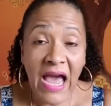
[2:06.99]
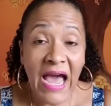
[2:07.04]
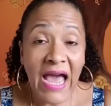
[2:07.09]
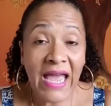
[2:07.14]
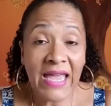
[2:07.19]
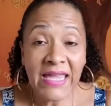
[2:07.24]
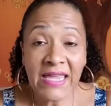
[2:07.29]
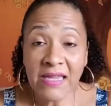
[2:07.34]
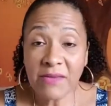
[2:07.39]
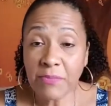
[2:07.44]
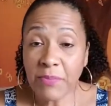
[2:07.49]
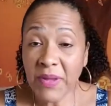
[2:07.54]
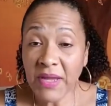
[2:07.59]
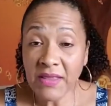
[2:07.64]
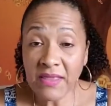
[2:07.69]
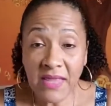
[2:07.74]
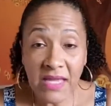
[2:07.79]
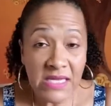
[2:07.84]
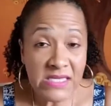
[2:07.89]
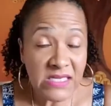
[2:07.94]
I can
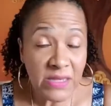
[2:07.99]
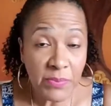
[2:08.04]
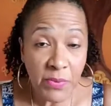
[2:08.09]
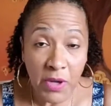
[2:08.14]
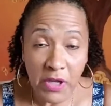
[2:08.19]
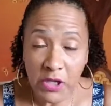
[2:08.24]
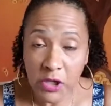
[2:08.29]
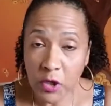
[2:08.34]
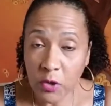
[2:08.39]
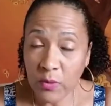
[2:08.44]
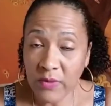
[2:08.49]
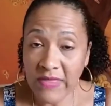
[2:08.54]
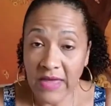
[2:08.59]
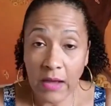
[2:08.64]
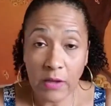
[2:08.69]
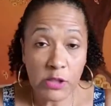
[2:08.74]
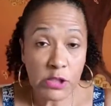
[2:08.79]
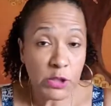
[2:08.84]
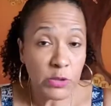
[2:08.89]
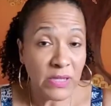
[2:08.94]
pick things up on you
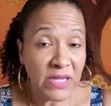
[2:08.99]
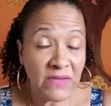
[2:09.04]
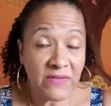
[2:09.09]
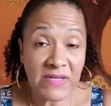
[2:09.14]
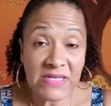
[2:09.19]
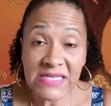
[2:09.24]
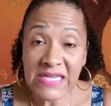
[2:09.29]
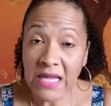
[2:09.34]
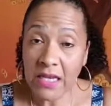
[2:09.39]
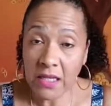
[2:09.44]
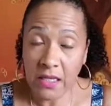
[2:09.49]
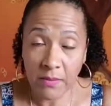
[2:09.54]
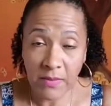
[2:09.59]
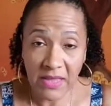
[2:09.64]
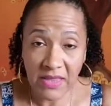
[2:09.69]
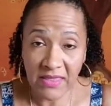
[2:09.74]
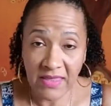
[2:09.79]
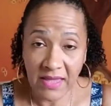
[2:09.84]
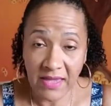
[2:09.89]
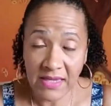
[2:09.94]
without you even telling
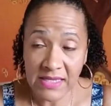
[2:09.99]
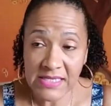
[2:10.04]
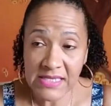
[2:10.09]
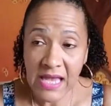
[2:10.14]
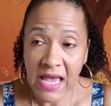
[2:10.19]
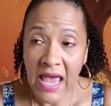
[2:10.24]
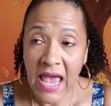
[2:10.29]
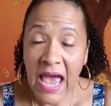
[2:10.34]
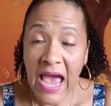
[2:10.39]
me things.